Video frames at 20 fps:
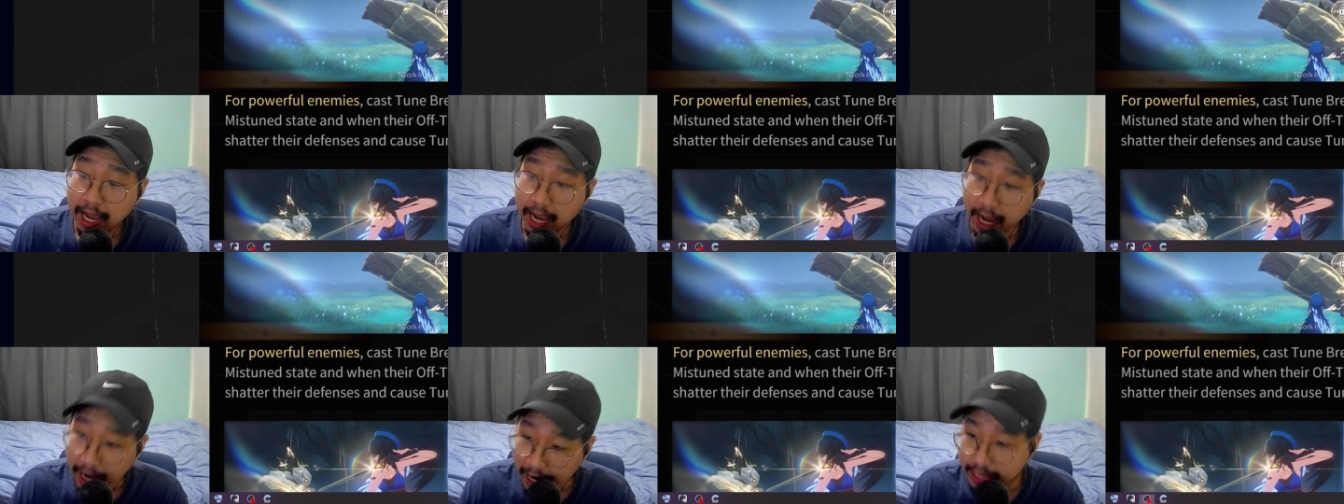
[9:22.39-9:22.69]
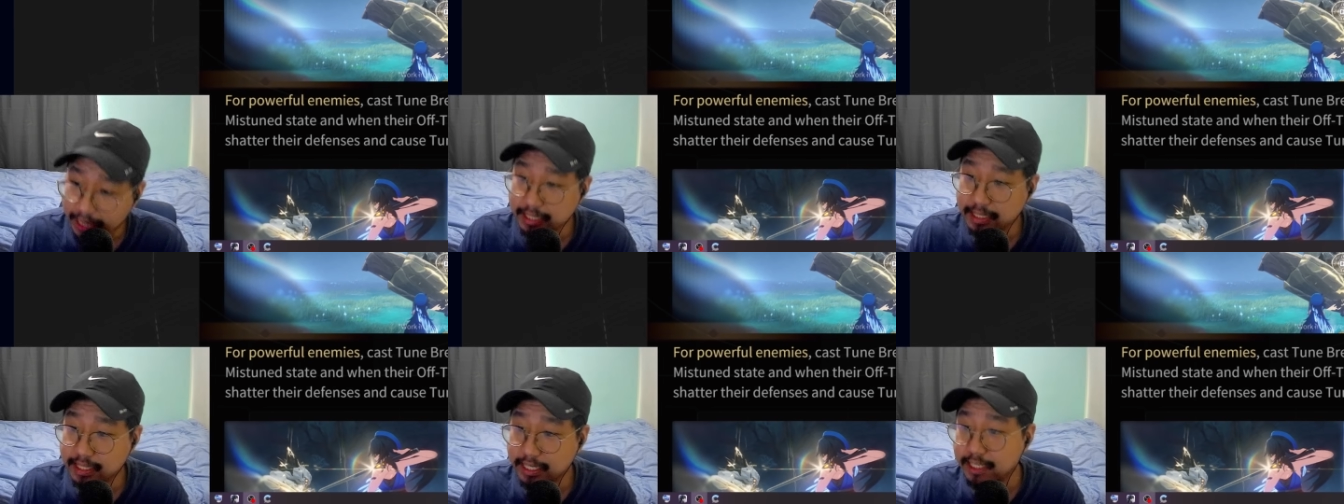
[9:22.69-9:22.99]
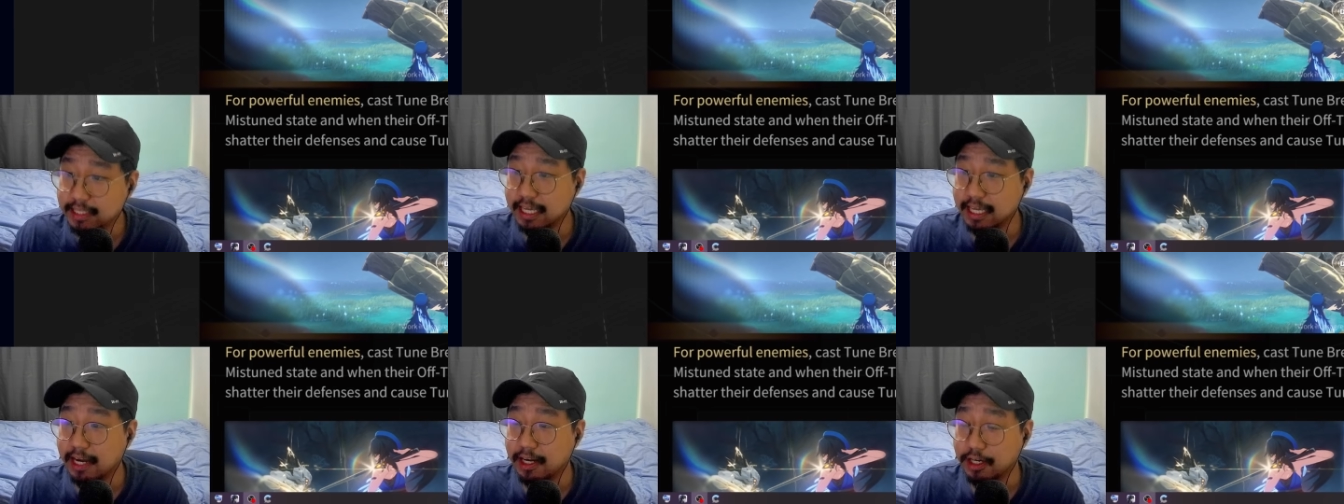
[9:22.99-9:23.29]
I think
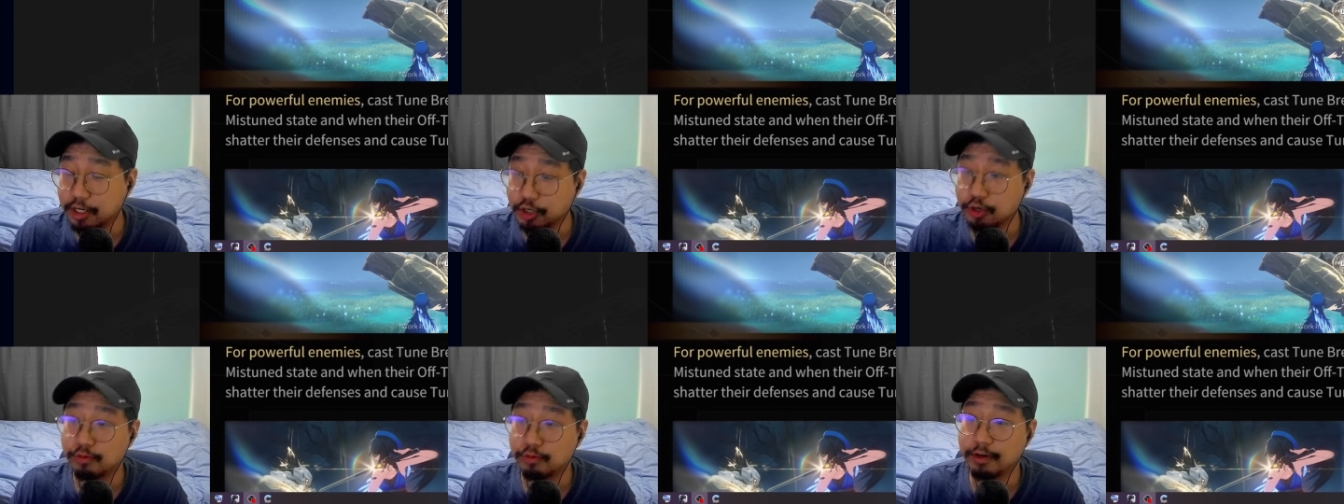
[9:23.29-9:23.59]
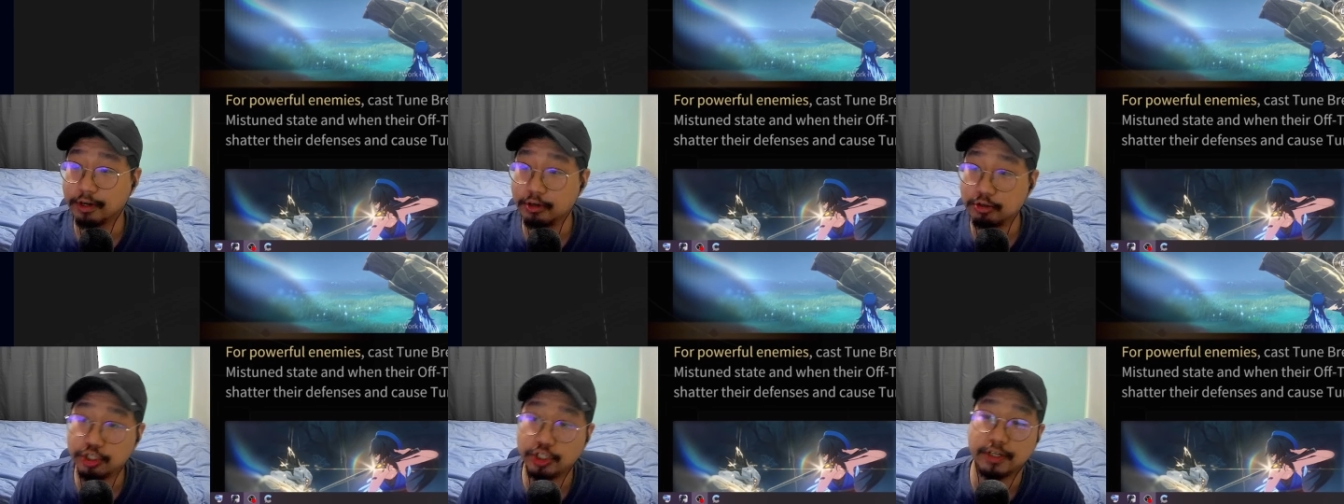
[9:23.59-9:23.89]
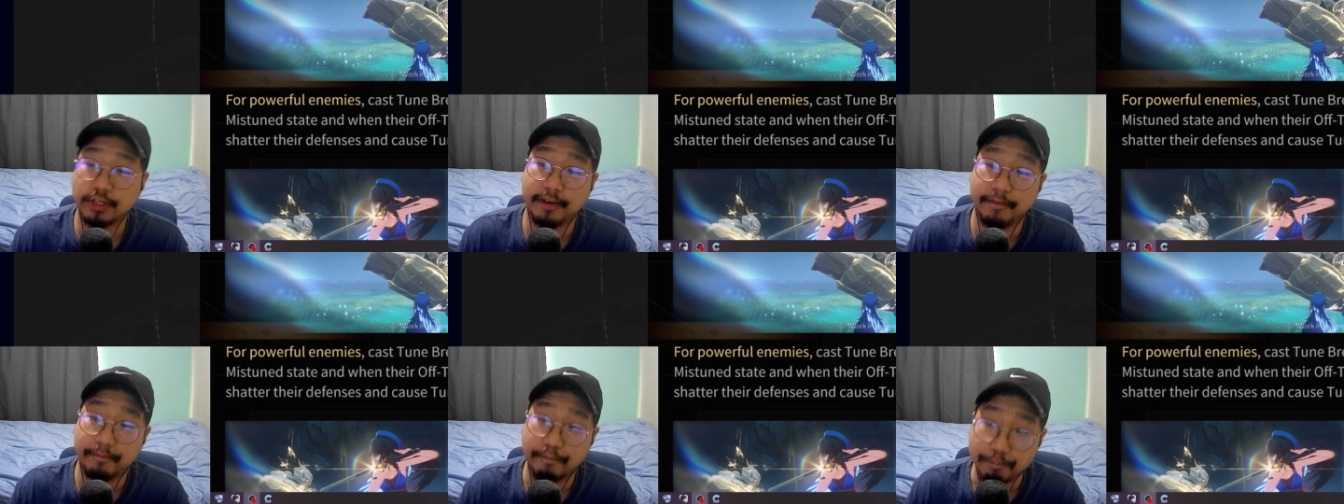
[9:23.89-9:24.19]
that Kuro should
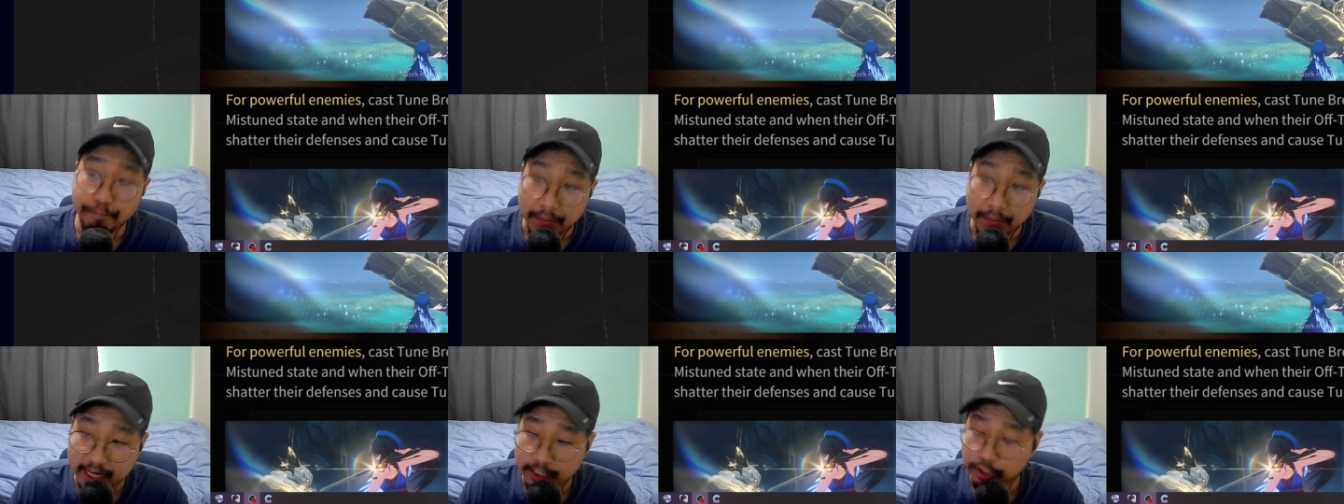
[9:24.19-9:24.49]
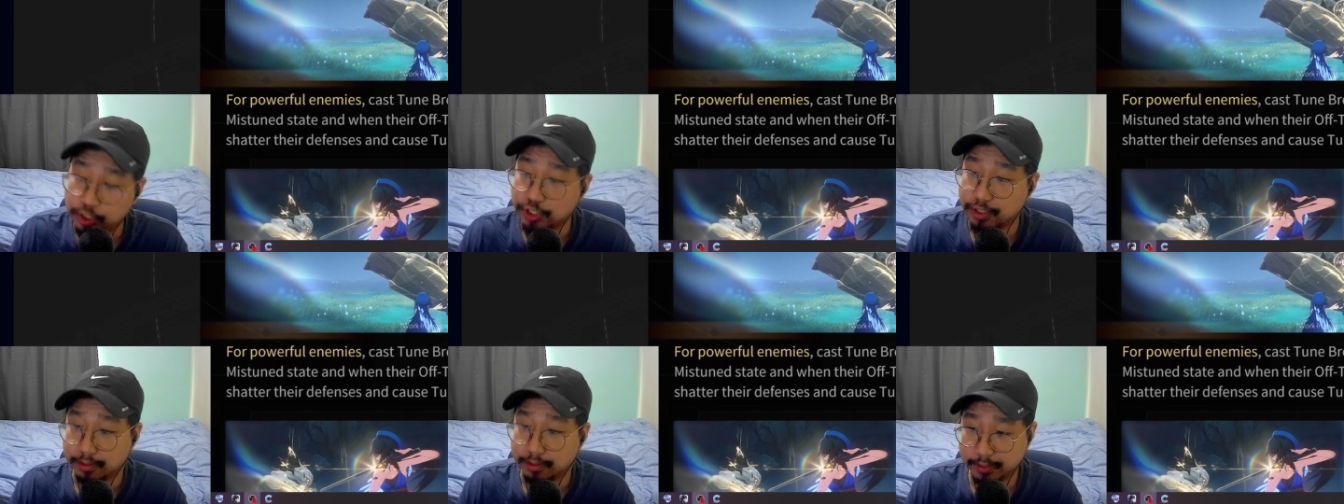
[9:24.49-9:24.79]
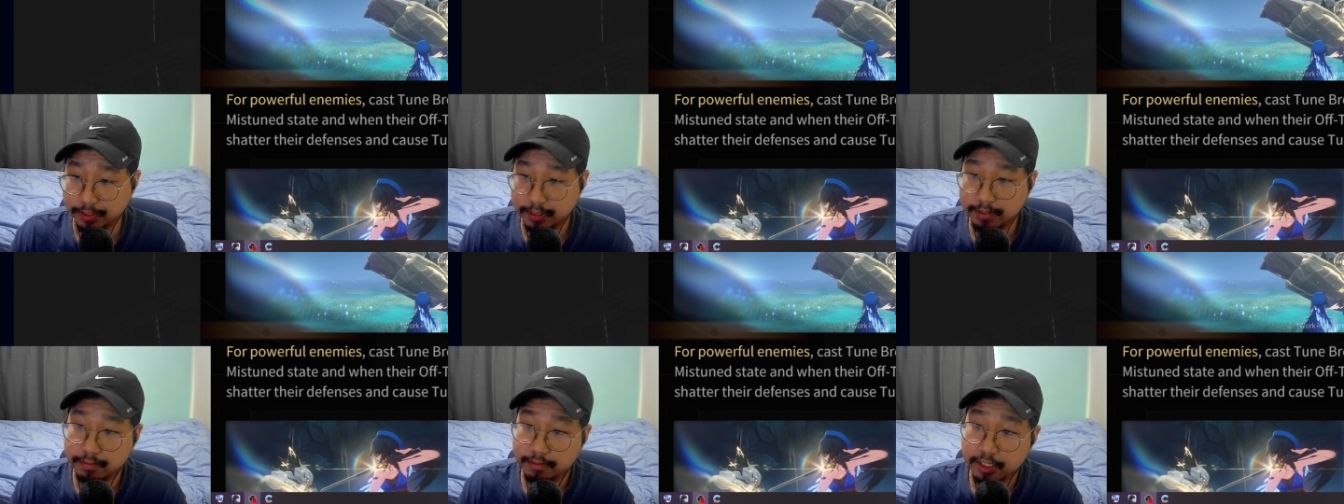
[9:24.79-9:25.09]
have mentioned